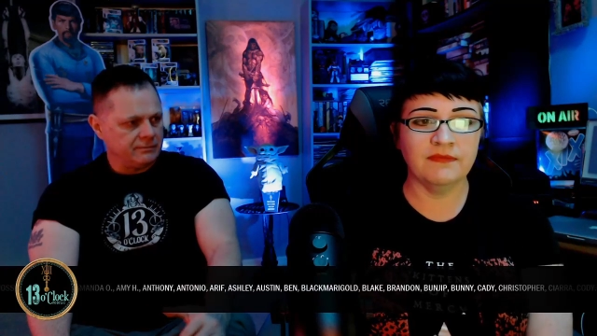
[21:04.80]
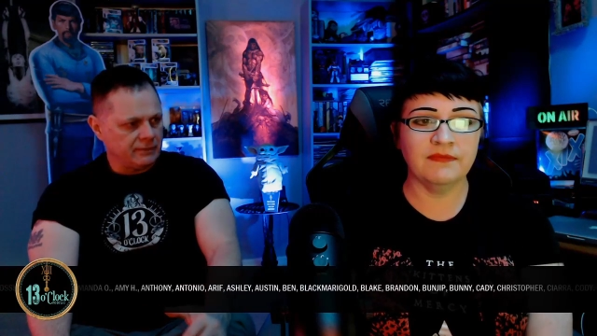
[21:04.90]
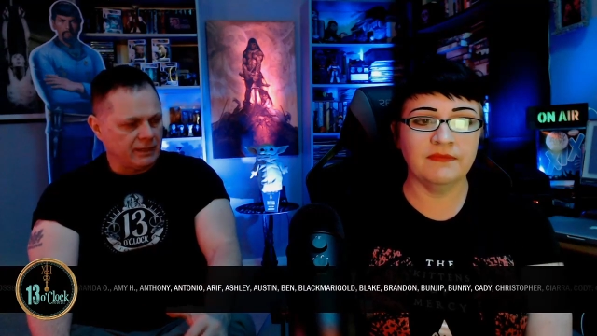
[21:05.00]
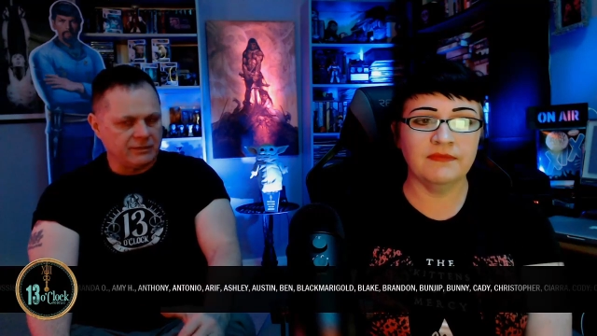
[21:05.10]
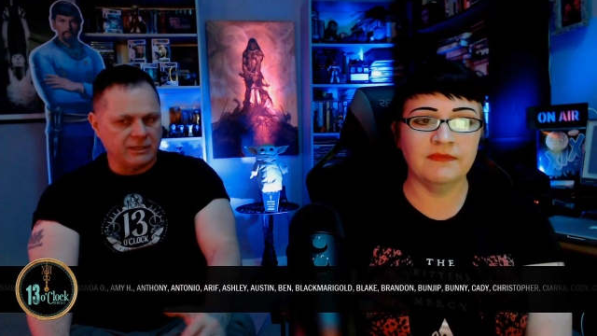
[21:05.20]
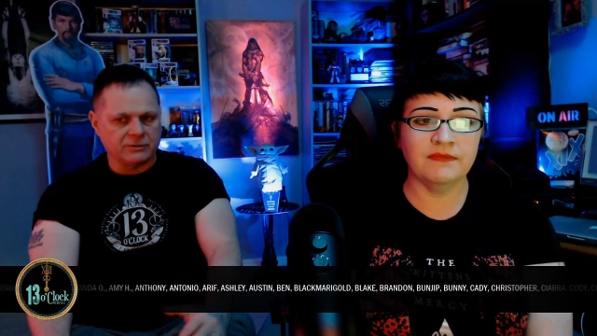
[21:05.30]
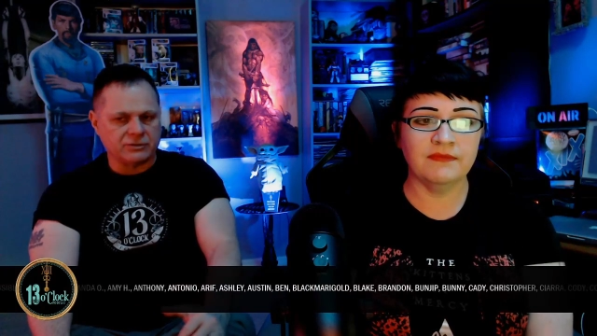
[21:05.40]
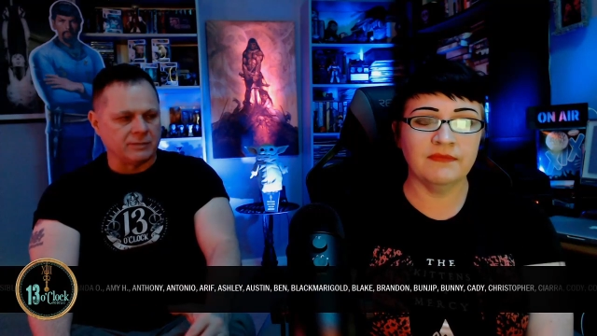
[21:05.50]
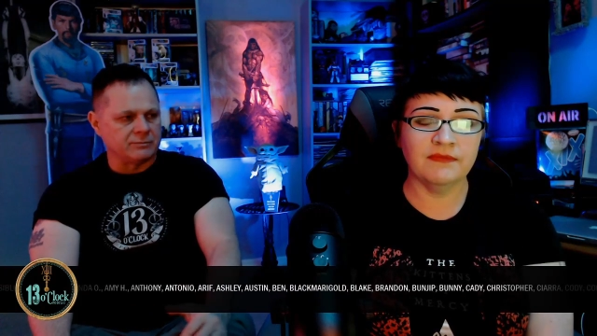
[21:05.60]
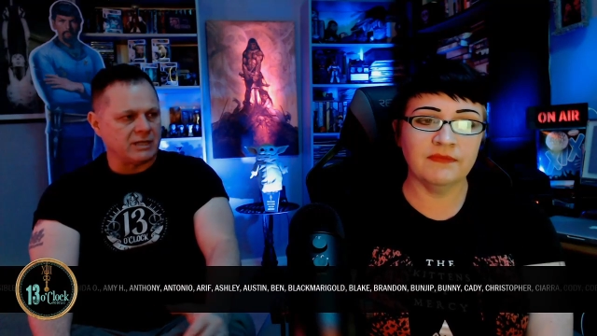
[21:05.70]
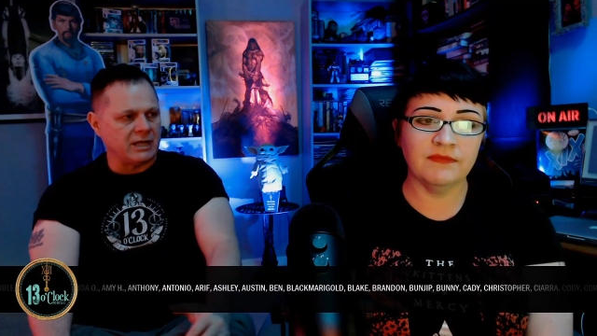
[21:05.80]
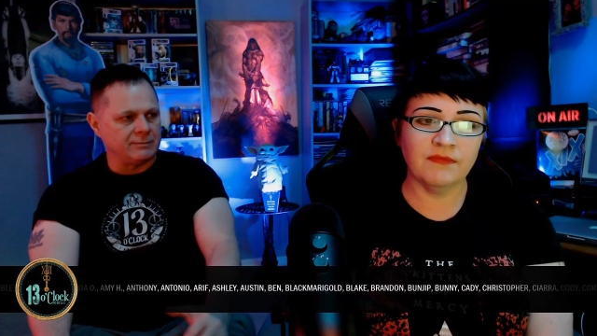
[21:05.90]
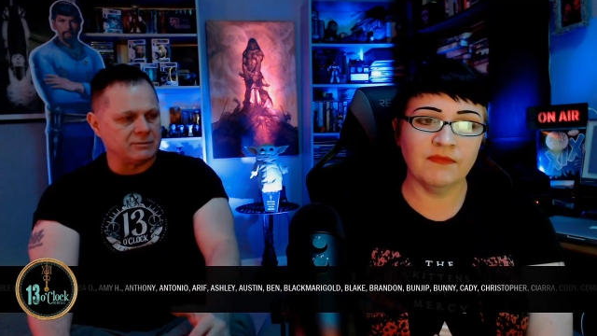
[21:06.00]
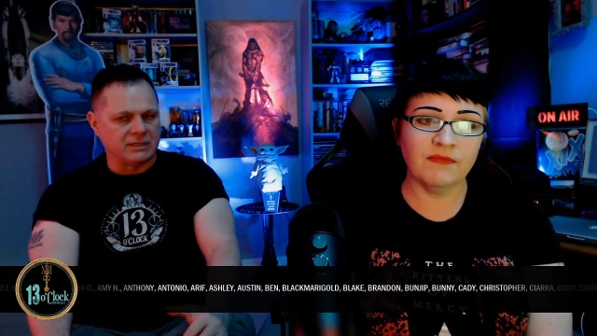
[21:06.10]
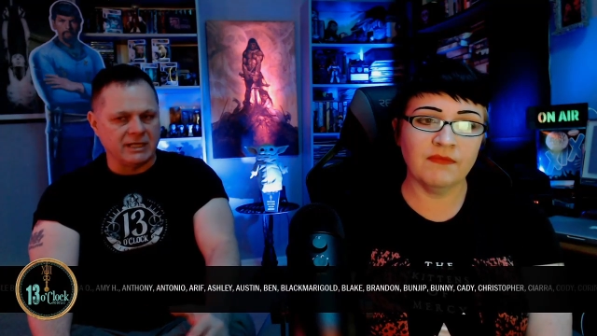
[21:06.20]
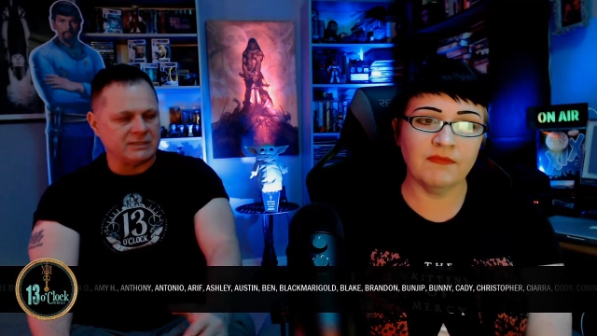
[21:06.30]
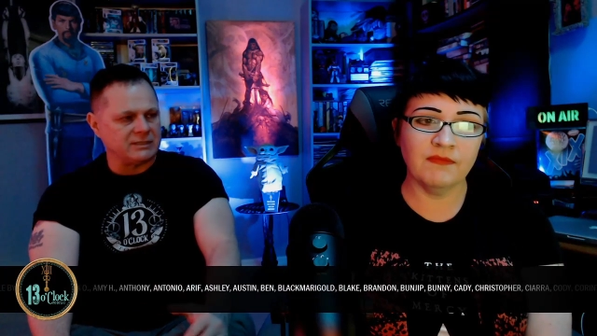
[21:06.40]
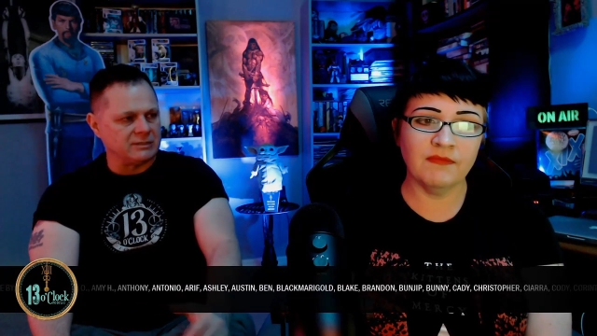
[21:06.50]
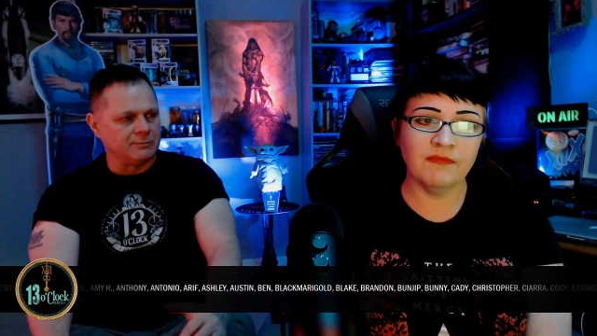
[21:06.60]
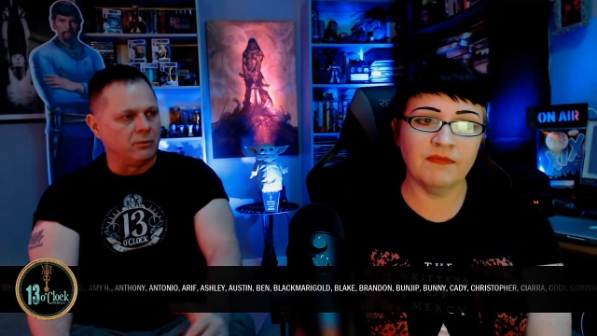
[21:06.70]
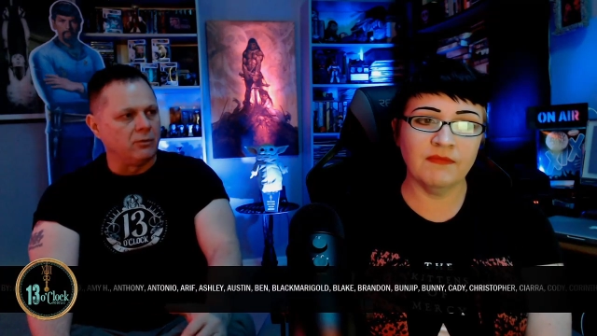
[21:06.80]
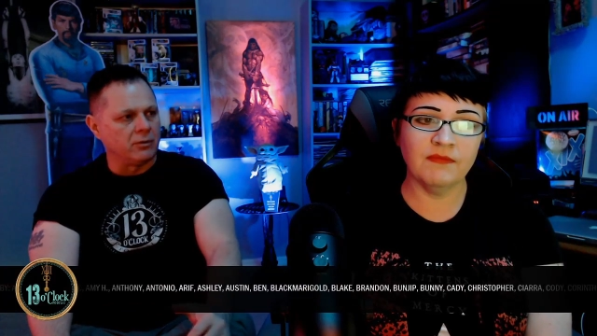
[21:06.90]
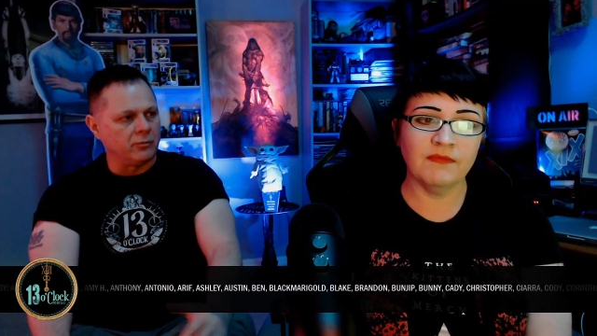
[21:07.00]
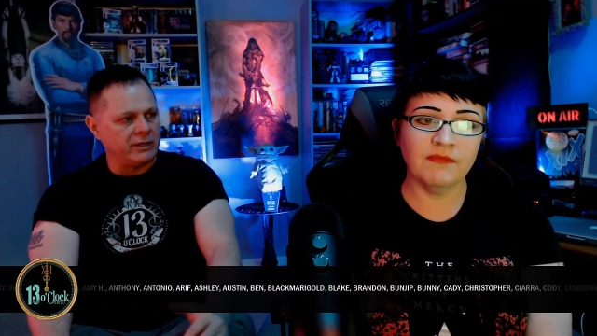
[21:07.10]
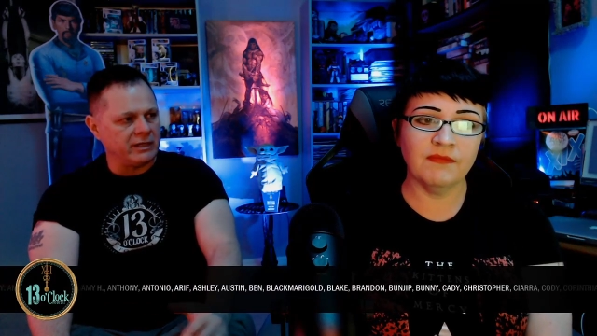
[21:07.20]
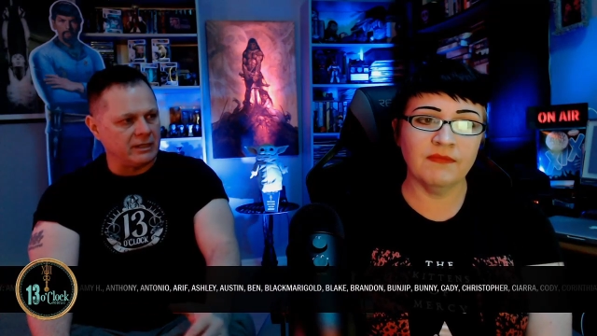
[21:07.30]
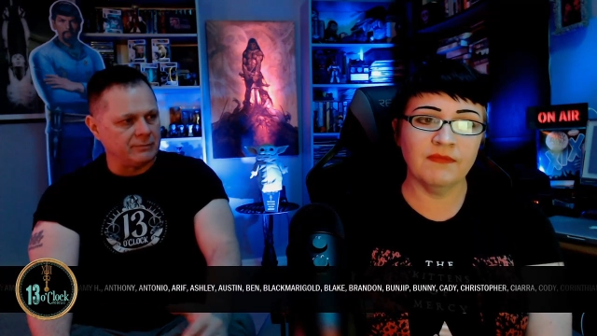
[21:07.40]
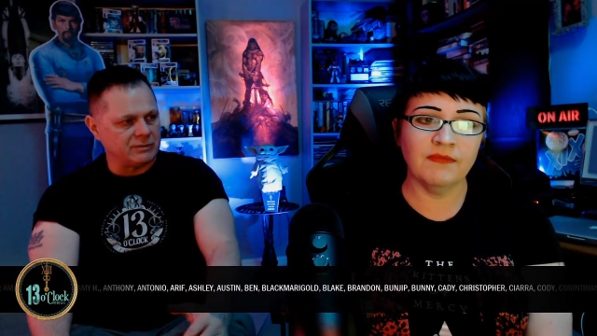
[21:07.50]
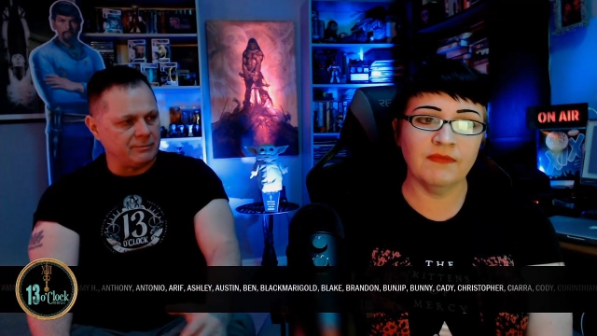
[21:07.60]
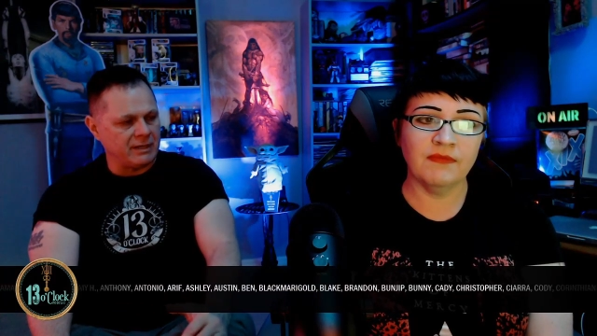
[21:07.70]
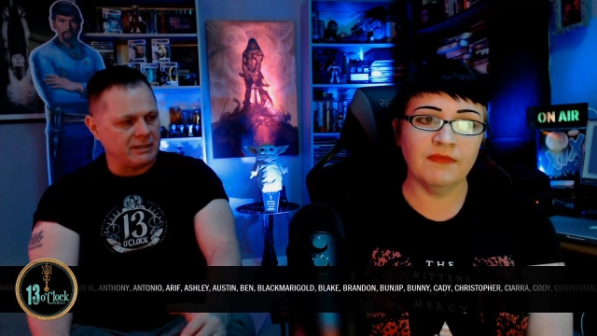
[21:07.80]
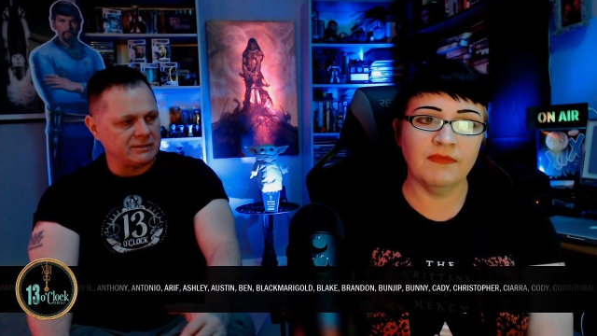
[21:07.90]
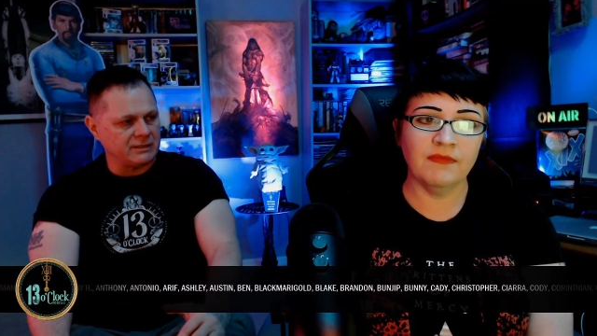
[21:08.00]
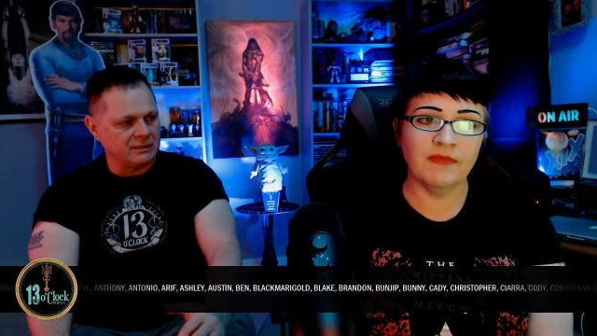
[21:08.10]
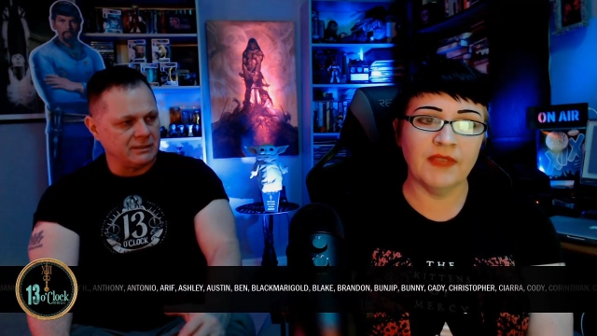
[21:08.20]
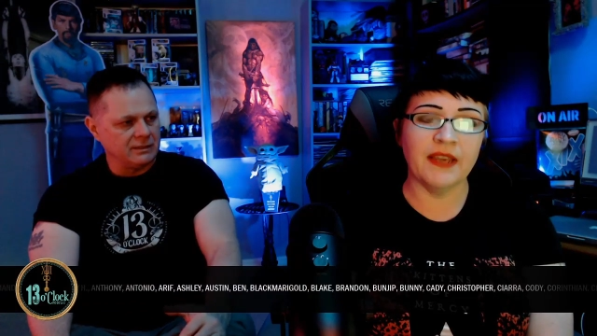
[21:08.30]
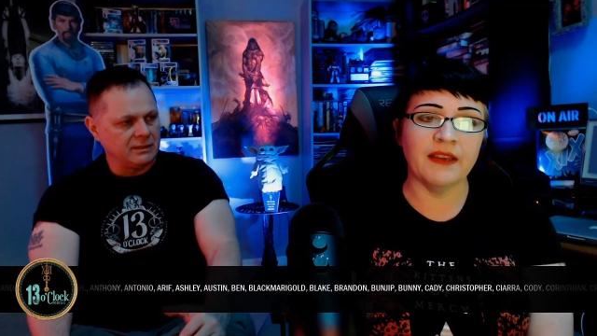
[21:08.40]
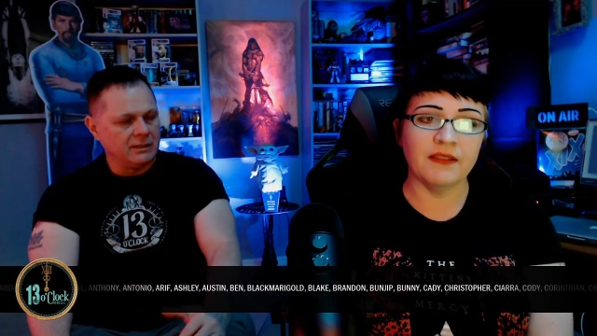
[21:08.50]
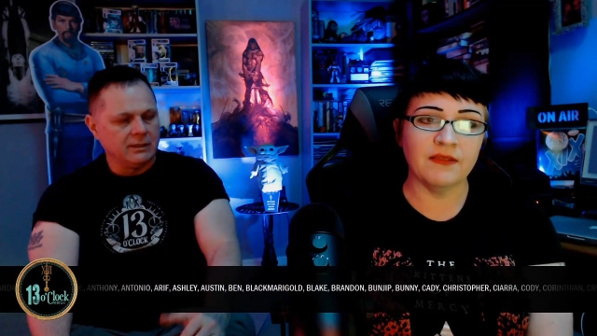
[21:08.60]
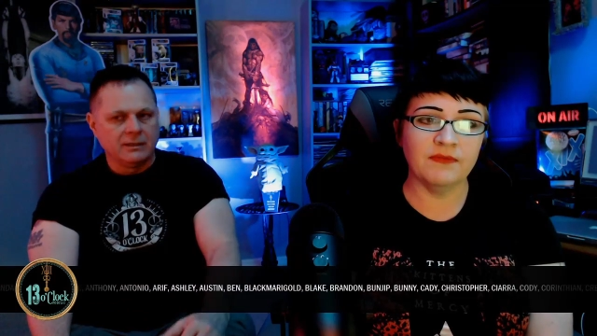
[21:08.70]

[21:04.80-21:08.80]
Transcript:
Speaker 1: I think sometimes less is more when it comes to menacing. Yeah.